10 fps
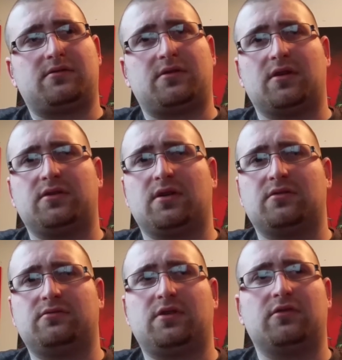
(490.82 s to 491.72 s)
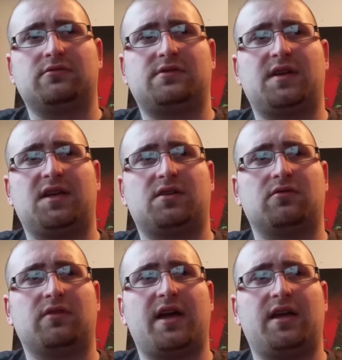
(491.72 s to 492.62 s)
don't take
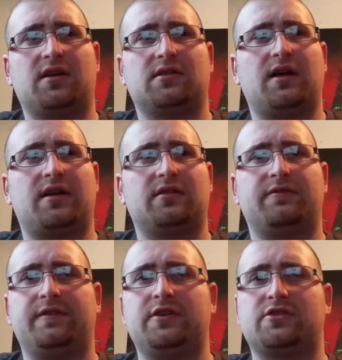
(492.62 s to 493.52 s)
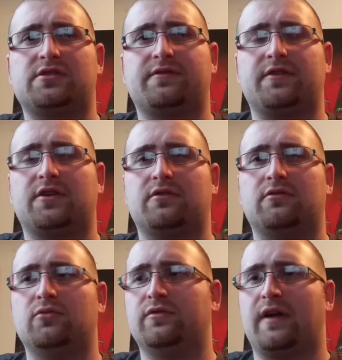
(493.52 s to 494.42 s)
away a lot of the features if you're going to
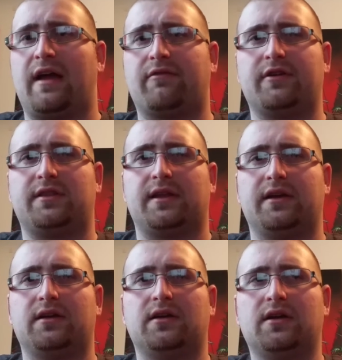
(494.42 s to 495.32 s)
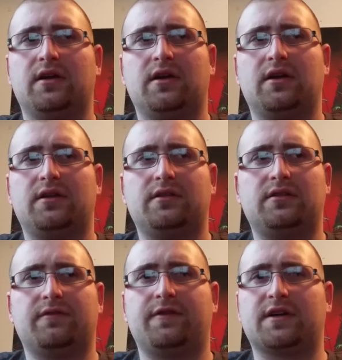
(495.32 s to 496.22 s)
remove everything.
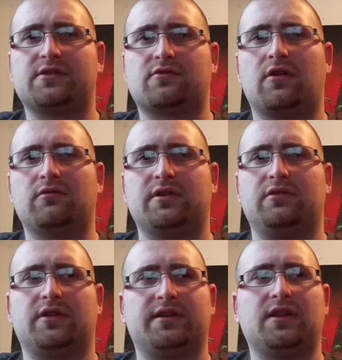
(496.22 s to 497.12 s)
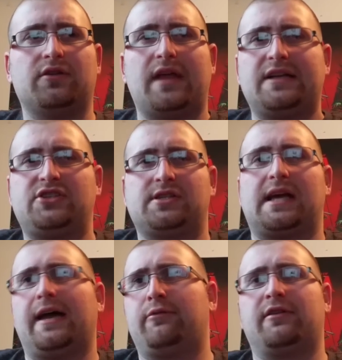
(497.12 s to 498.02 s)
The fuck is wrong with you? Like, no, that's just
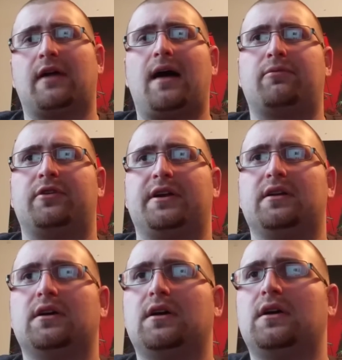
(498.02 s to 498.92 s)
highway robbery.